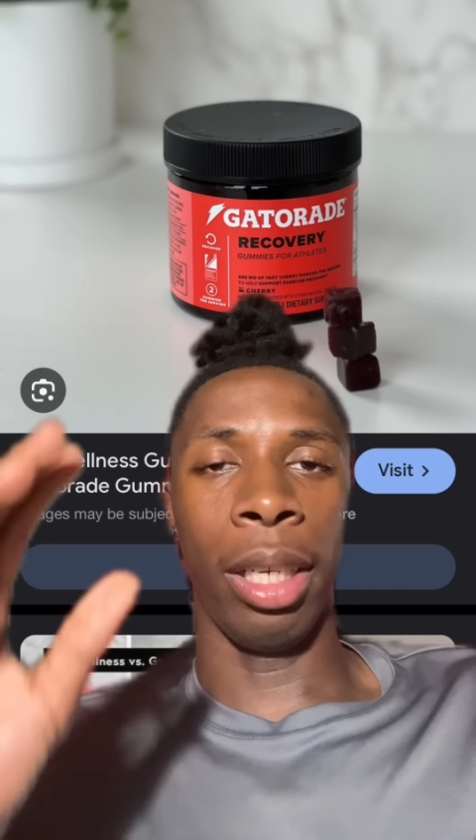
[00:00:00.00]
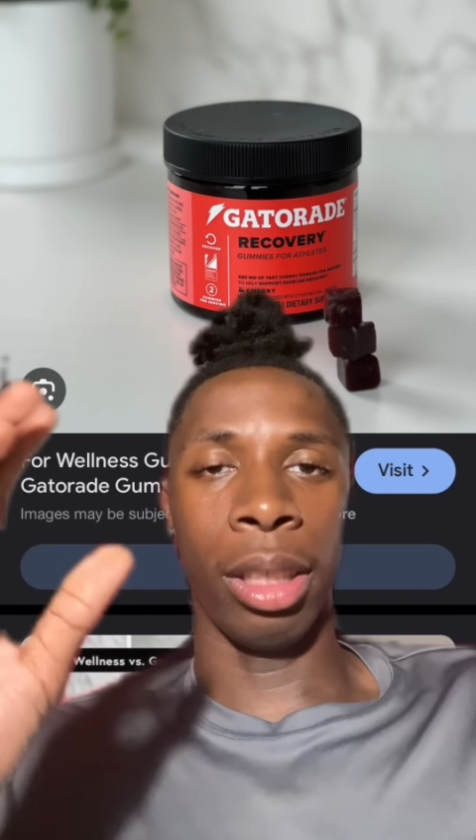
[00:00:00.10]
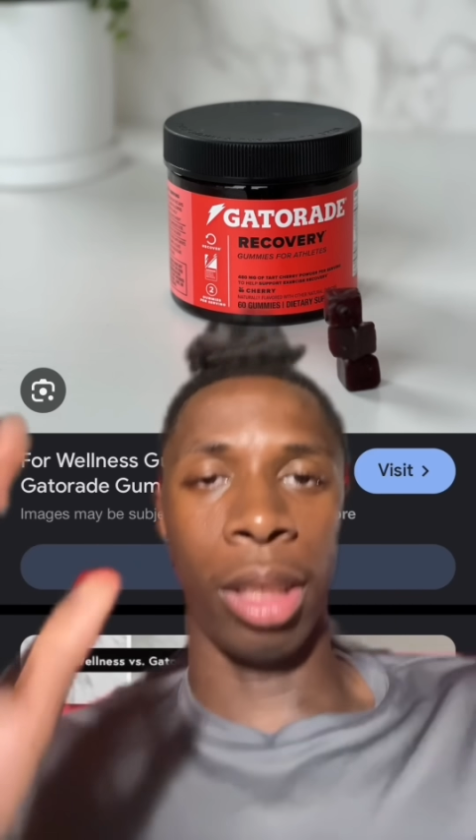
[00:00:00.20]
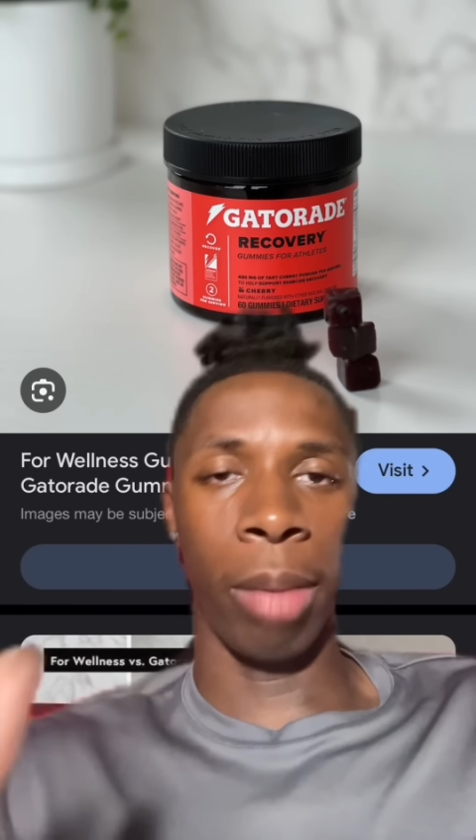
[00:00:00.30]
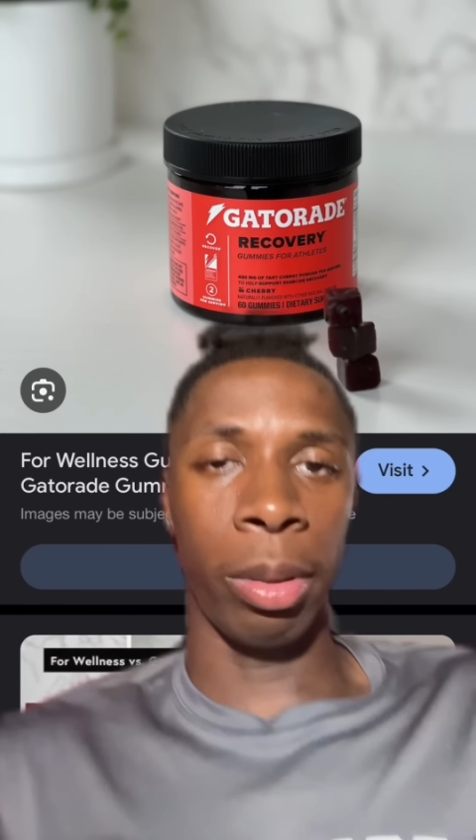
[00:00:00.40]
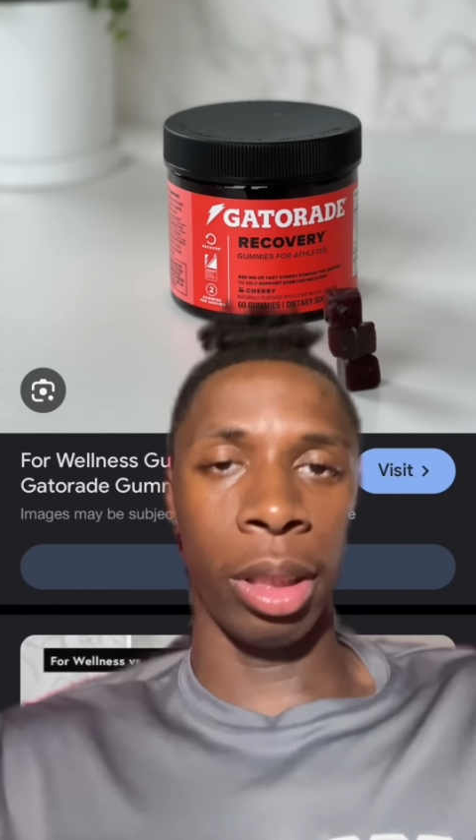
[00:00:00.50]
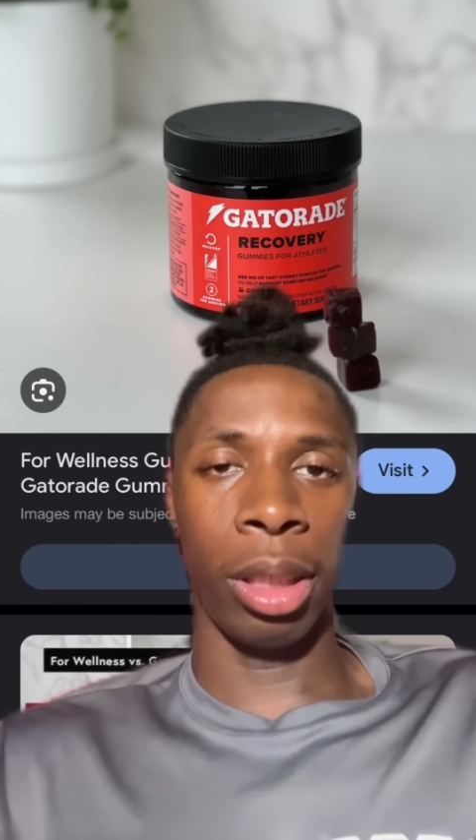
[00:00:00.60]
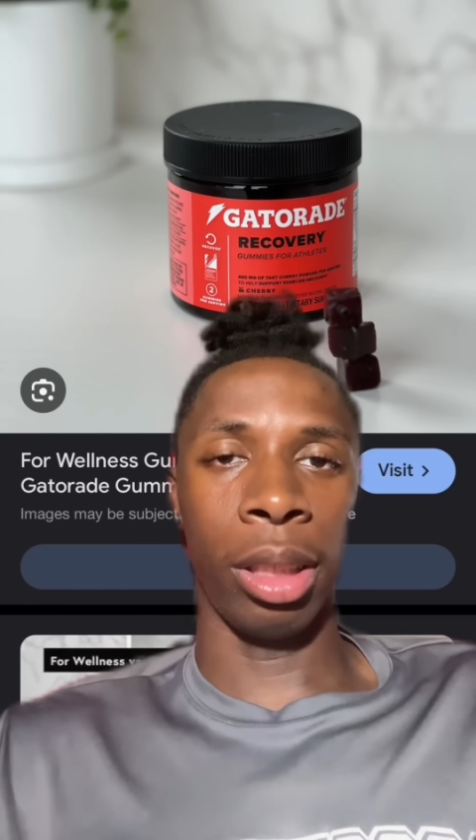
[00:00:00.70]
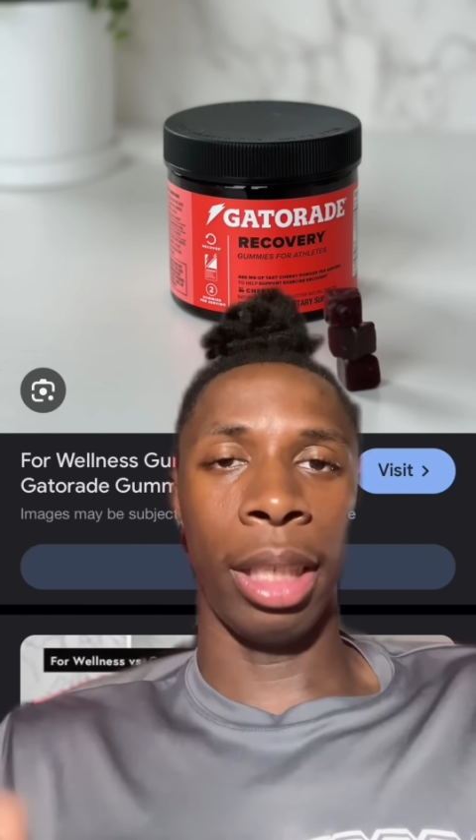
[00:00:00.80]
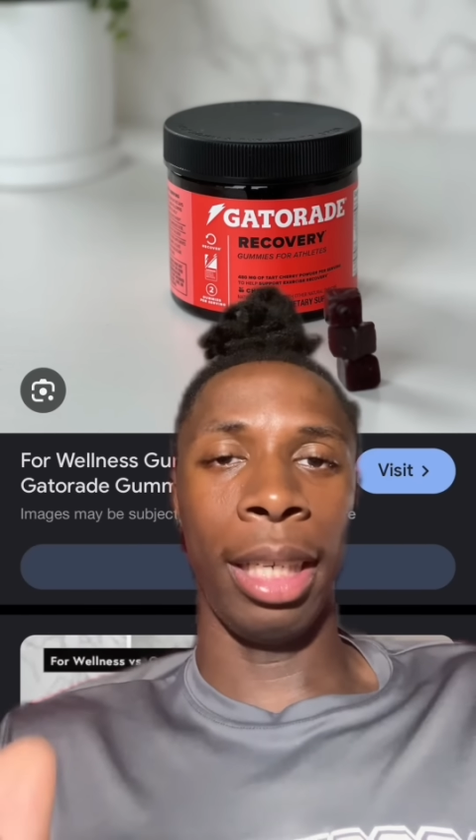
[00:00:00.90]
his
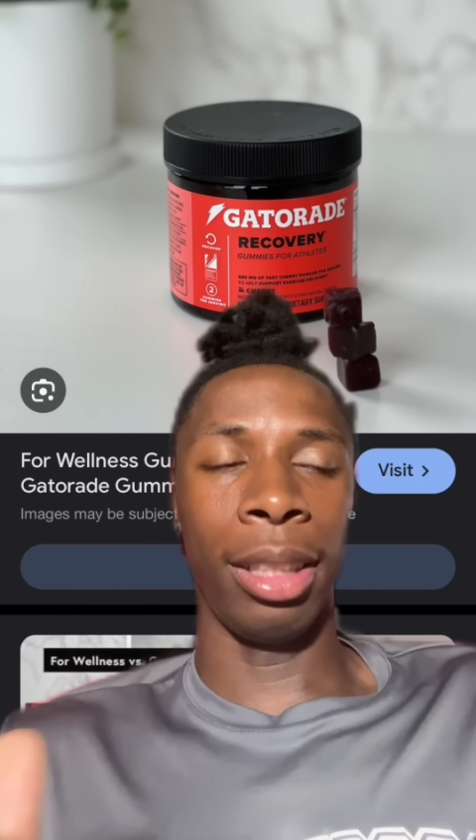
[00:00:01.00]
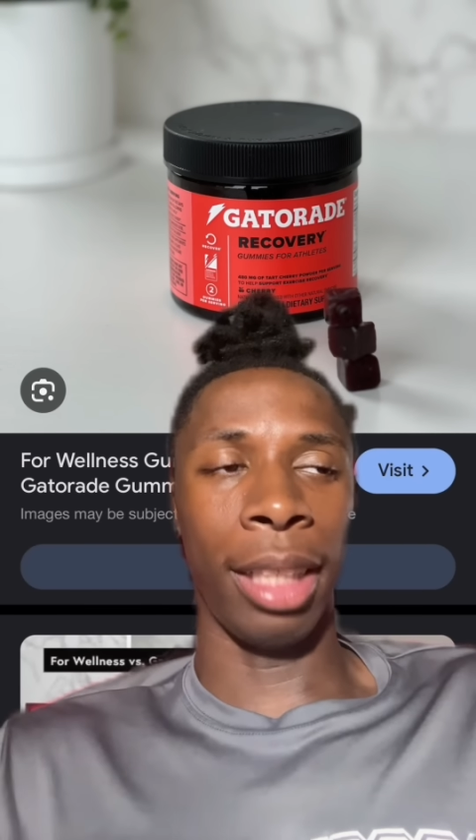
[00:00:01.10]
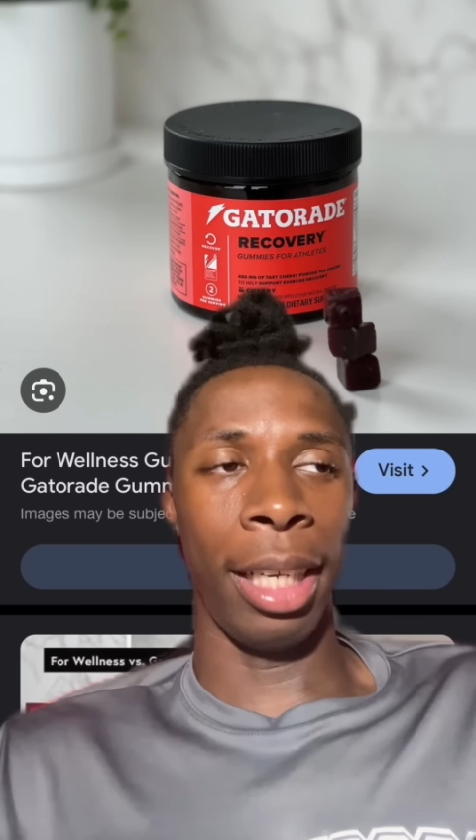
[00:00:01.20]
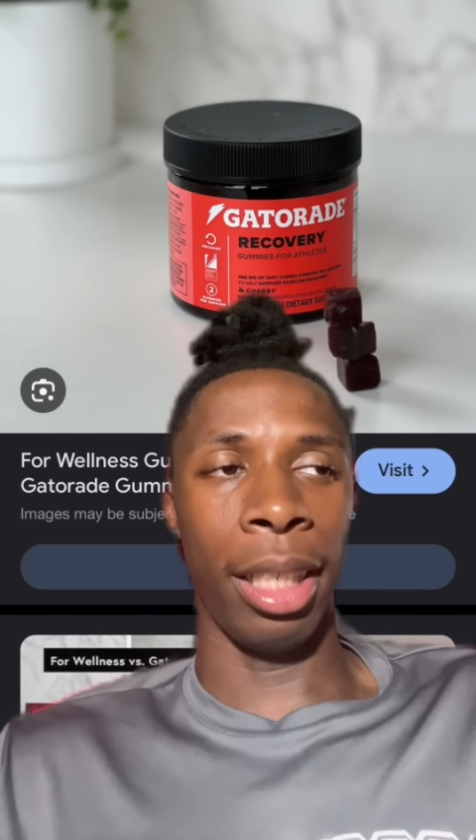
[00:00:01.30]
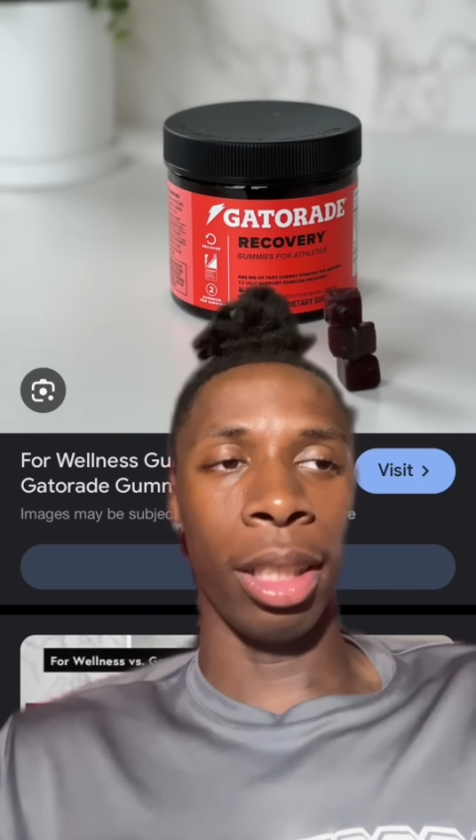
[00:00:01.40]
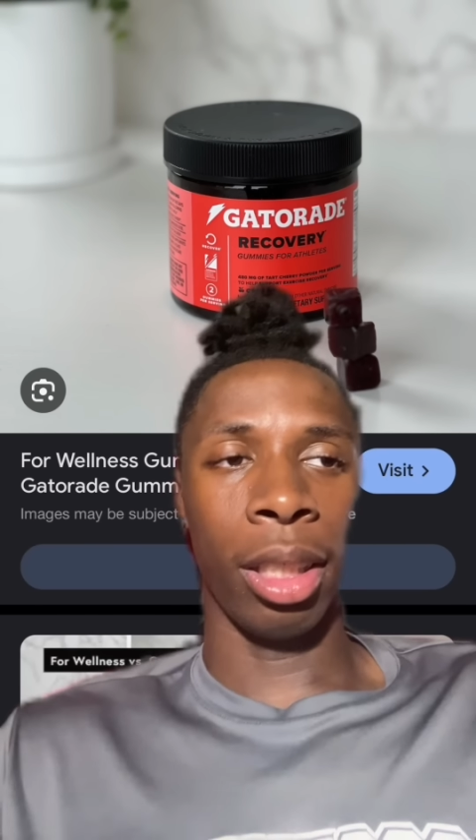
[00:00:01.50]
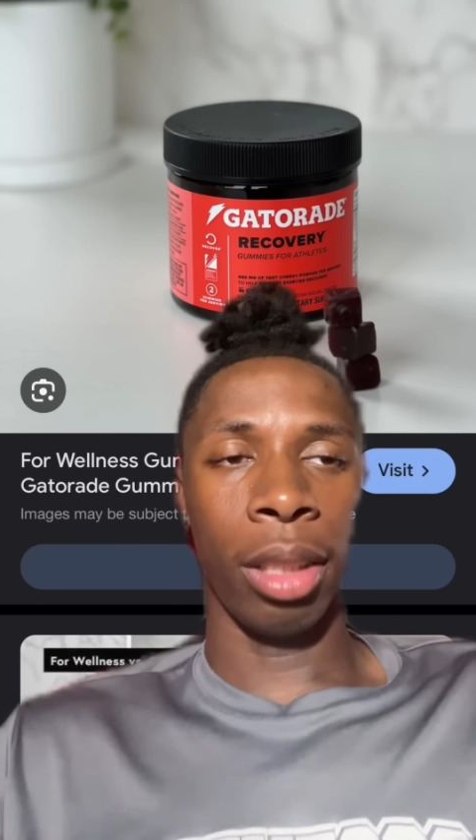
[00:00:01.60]
substances that he take.